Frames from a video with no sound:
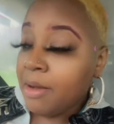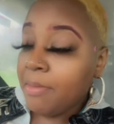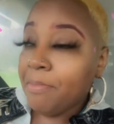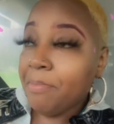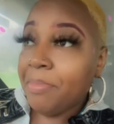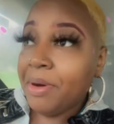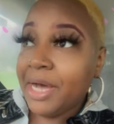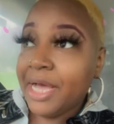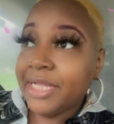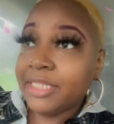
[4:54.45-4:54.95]

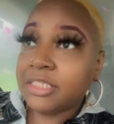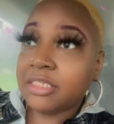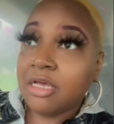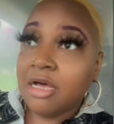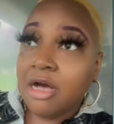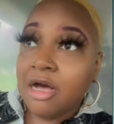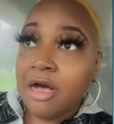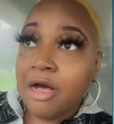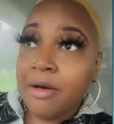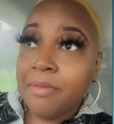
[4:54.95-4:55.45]
But
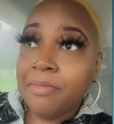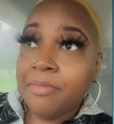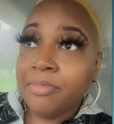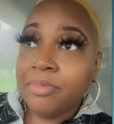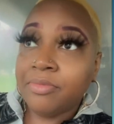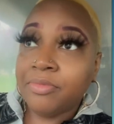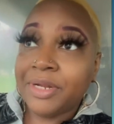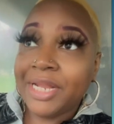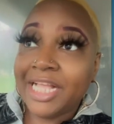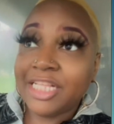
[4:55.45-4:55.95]

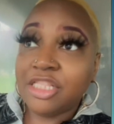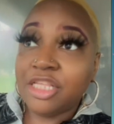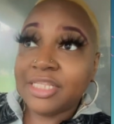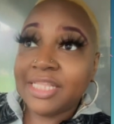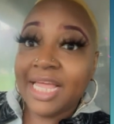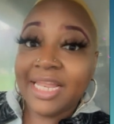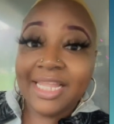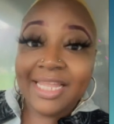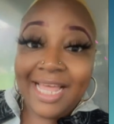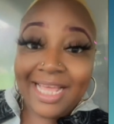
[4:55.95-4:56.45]
when I
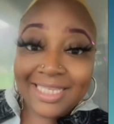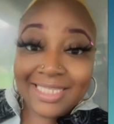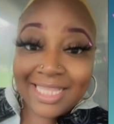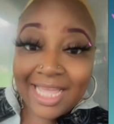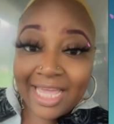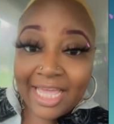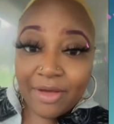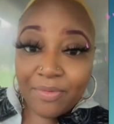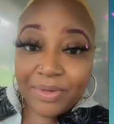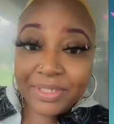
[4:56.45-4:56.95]
looked at it last
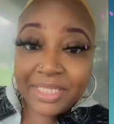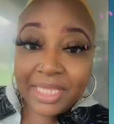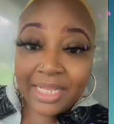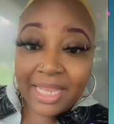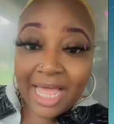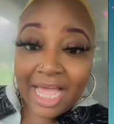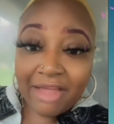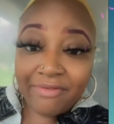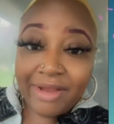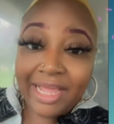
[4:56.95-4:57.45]
night, it wasn't
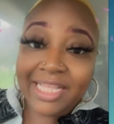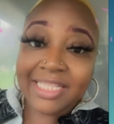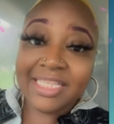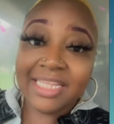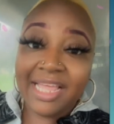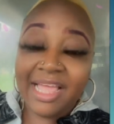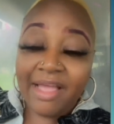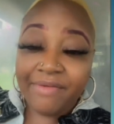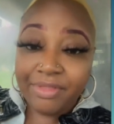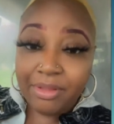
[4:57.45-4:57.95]
live. Like, it
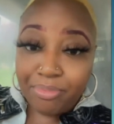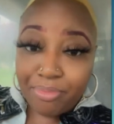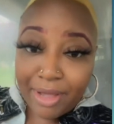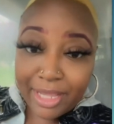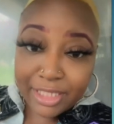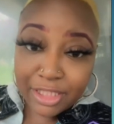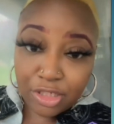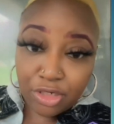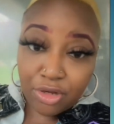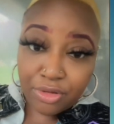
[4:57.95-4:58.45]
didn't have the
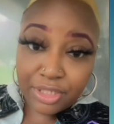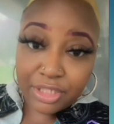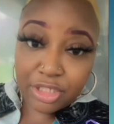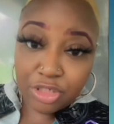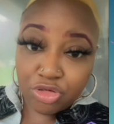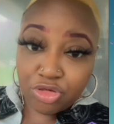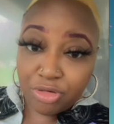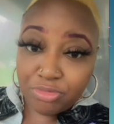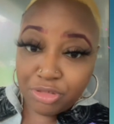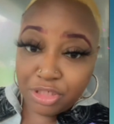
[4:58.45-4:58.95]
price and all the
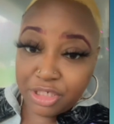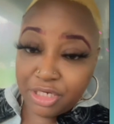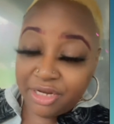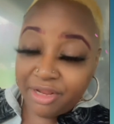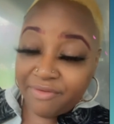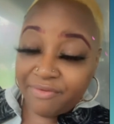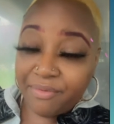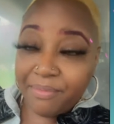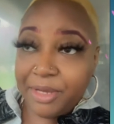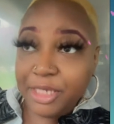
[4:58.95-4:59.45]
description
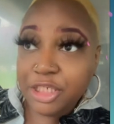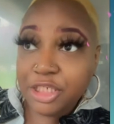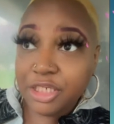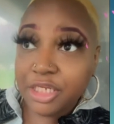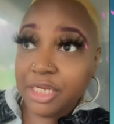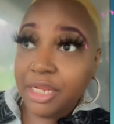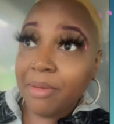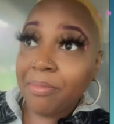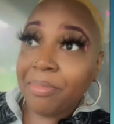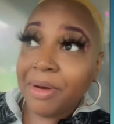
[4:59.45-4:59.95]
and information
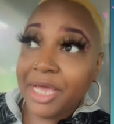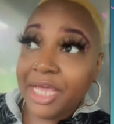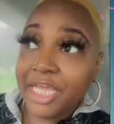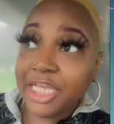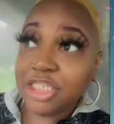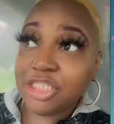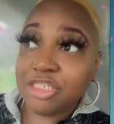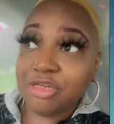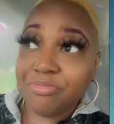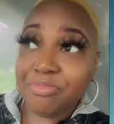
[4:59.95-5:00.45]
in it, but
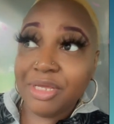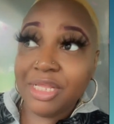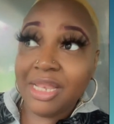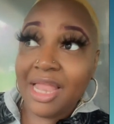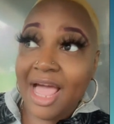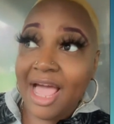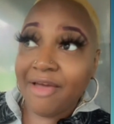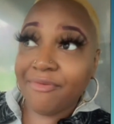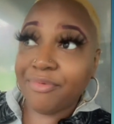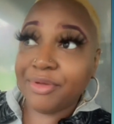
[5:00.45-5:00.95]
it should be
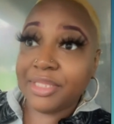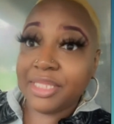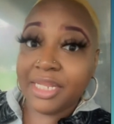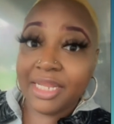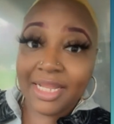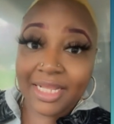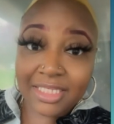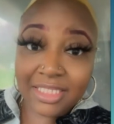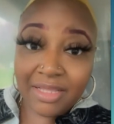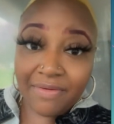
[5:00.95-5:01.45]
live within
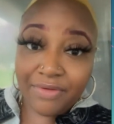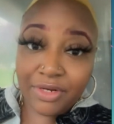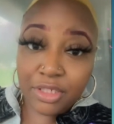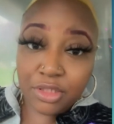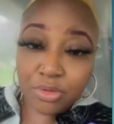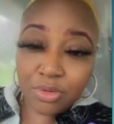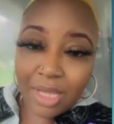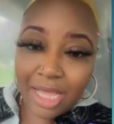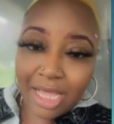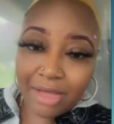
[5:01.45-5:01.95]
the next
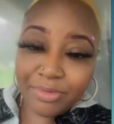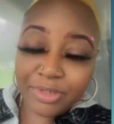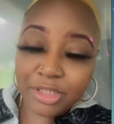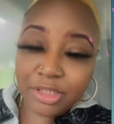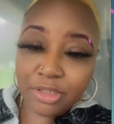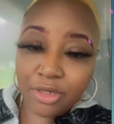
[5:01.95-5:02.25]
72 hours.